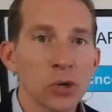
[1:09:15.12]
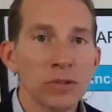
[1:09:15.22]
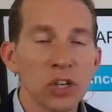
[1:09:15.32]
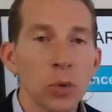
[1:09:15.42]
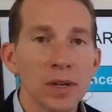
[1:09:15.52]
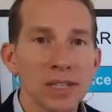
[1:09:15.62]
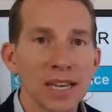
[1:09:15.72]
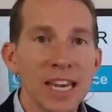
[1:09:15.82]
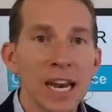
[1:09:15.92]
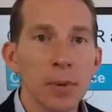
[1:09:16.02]
she wants to
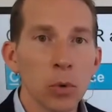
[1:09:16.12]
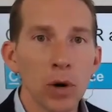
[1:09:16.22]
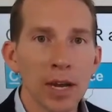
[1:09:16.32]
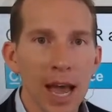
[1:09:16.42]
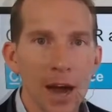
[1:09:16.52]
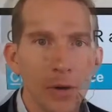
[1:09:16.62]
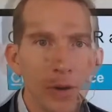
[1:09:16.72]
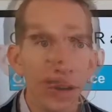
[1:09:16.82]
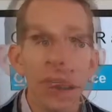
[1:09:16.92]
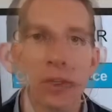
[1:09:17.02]
get up and work out,
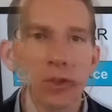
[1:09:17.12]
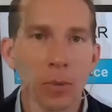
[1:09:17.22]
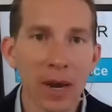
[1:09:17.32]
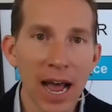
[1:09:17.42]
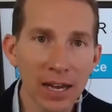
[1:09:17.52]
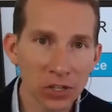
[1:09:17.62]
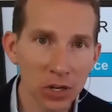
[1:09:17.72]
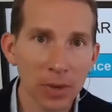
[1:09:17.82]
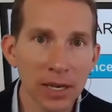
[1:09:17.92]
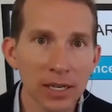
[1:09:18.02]
so I'm going to ask her to
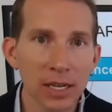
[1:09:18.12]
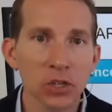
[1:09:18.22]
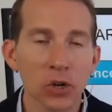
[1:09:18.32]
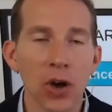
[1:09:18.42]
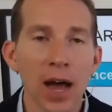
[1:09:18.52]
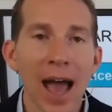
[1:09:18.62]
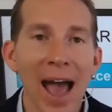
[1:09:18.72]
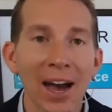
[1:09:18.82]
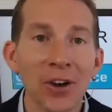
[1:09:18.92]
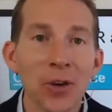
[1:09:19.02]
be intentional.
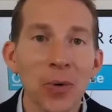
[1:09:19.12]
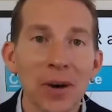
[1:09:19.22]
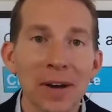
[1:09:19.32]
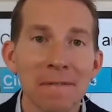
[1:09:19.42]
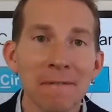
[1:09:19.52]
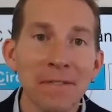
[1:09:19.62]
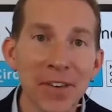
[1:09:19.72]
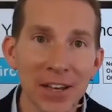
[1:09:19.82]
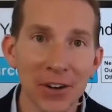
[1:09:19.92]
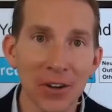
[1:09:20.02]
How do you want to
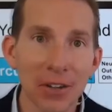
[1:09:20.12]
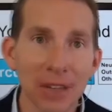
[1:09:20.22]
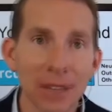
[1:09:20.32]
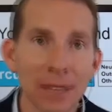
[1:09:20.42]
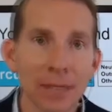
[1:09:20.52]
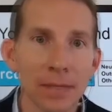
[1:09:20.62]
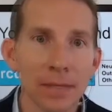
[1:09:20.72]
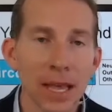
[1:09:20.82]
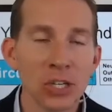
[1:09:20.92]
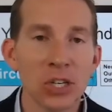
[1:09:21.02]
feel?
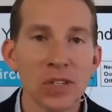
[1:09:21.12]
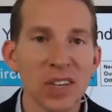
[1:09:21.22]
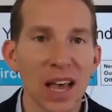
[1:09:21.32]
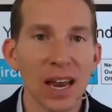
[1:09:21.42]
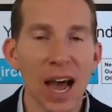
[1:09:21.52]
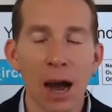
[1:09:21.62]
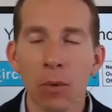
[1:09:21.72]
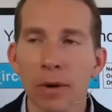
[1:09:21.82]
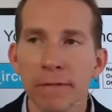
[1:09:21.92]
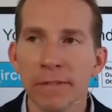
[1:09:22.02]
And she said, I
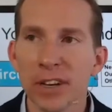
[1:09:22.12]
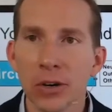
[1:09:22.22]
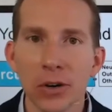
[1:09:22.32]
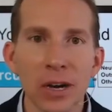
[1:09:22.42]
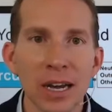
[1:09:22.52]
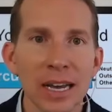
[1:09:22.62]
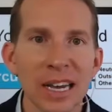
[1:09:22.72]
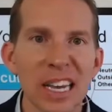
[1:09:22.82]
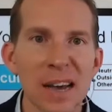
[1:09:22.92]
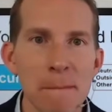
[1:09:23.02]
want to feel
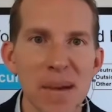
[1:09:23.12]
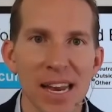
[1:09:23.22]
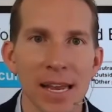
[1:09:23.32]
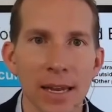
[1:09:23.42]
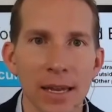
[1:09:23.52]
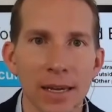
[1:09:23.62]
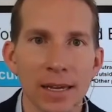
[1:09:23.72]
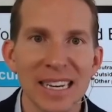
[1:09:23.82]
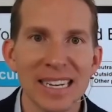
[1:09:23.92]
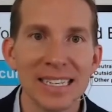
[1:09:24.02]
committed,
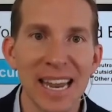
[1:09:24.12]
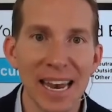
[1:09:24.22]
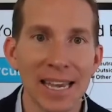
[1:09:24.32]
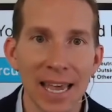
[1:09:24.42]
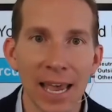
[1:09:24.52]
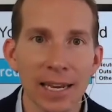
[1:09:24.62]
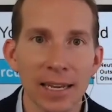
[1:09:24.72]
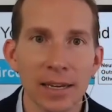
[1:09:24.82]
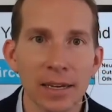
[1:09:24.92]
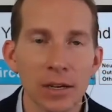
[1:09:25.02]

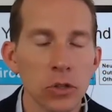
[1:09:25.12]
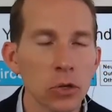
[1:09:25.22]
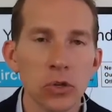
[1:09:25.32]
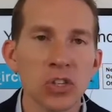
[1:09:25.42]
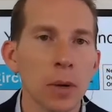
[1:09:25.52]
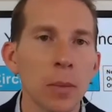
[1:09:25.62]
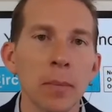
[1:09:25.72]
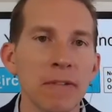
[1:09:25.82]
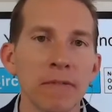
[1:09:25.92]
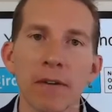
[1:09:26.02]
dedicated. Those are some of
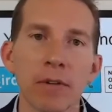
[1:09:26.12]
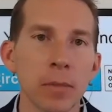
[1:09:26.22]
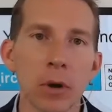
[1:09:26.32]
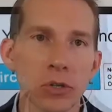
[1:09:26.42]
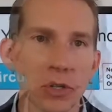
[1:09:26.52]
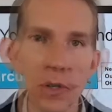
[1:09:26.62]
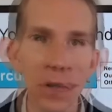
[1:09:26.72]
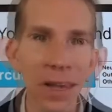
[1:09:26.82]
my favorite emotions.